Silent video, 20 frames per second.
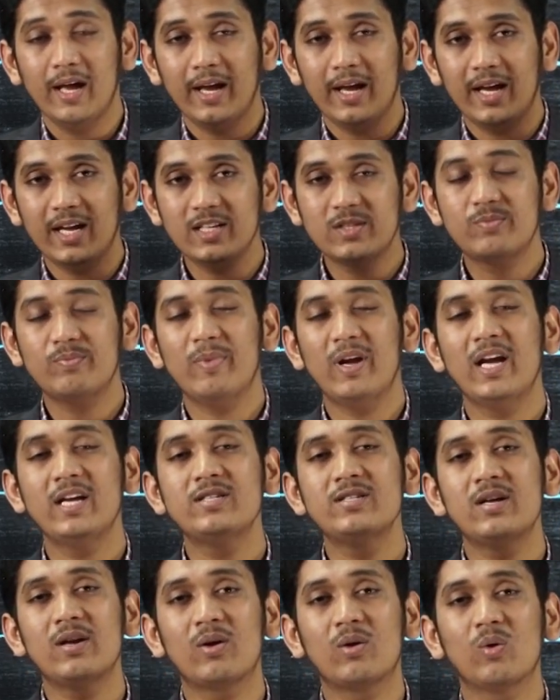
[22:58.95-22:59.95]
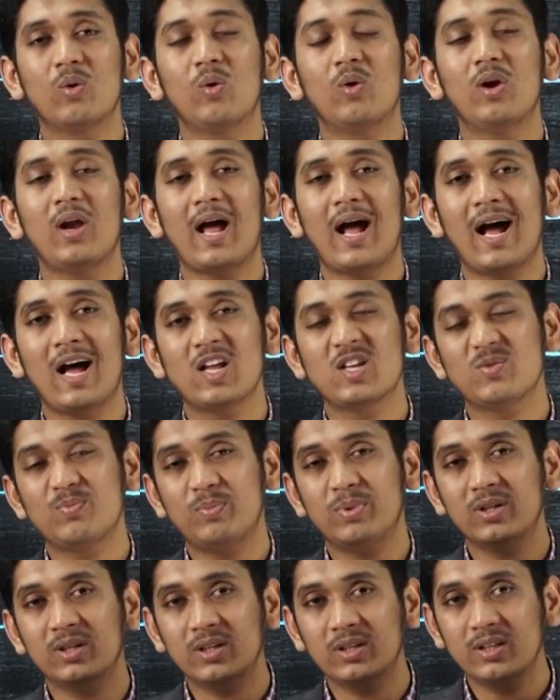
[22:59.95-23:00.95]
His major role as
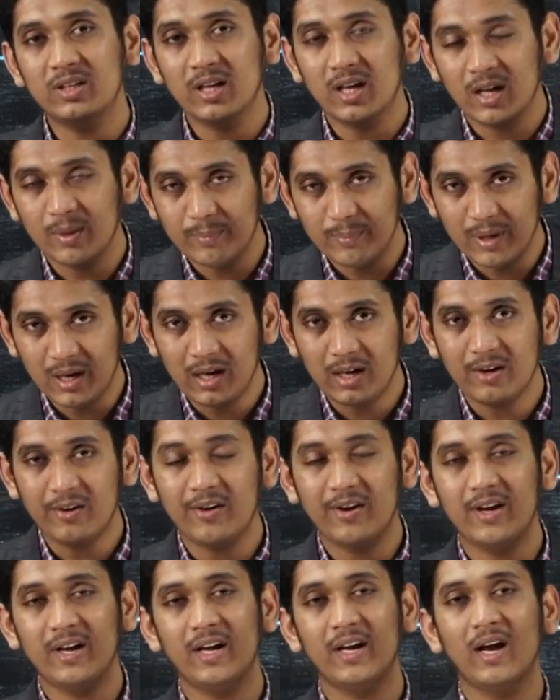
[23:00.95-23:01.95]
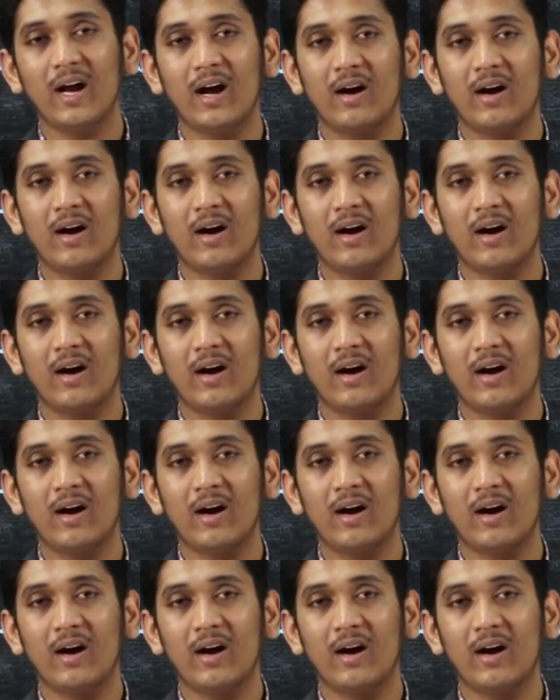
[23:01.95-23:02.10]
per the Military